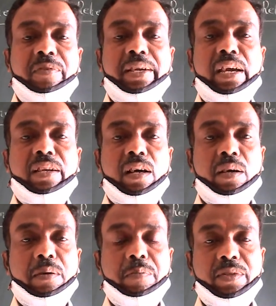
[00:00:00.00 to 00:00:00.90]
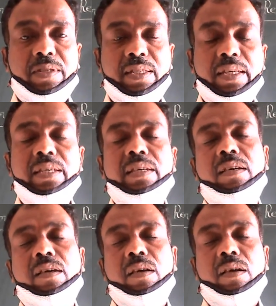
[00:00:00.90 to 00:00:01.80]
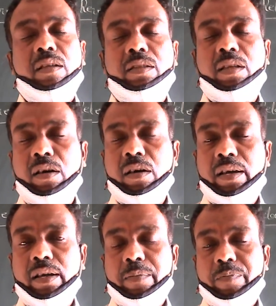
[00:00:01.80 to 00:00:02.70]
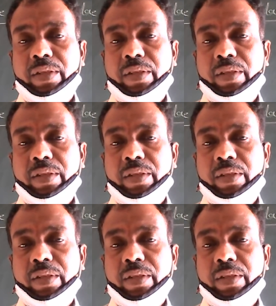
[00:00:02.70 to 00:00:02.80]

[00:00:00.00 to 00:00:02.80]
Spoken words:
we can see the